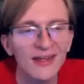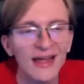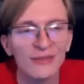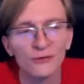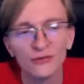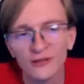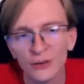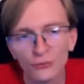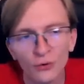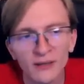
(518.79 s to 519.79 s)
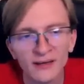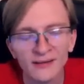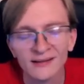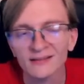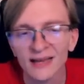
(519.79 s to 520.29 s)
and they're just going to throw immediately
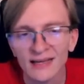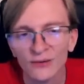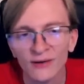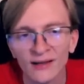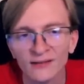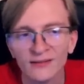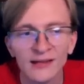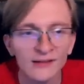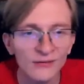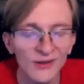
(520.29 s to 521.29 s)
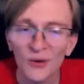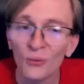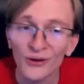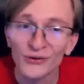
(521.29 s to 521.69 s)
because Psychic Fangs is 1,